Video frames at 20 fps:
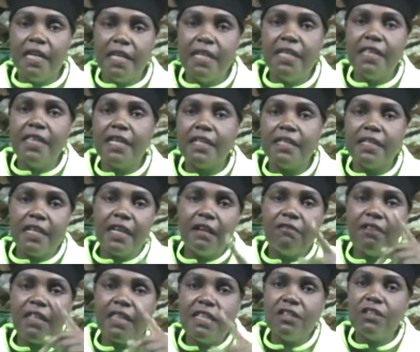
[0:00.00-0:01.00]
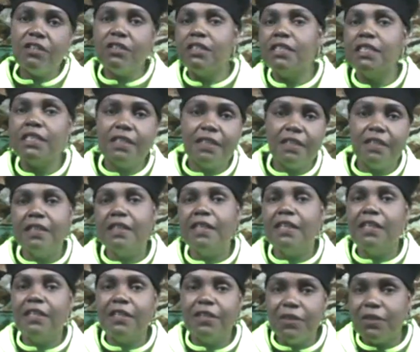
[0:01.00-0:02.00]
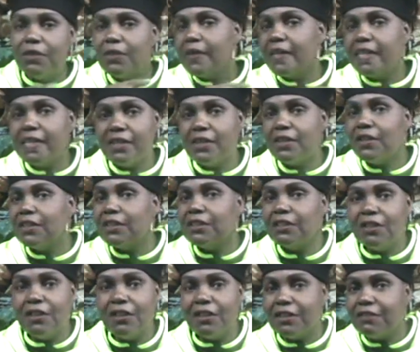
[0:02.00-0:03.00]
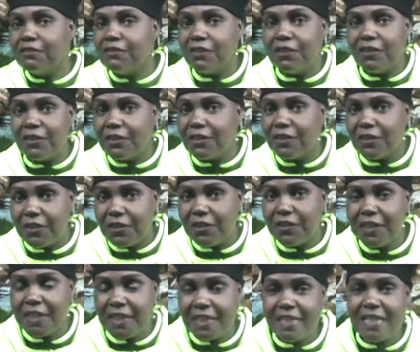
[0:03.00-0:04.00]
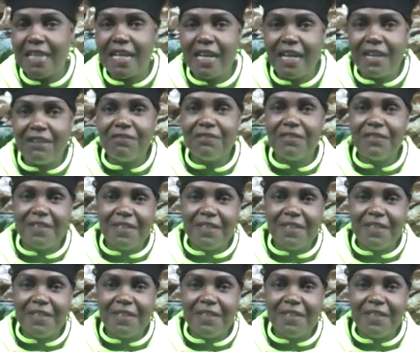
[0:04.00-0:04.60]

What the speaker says: He that loveth not, knoweth not God, for God is love.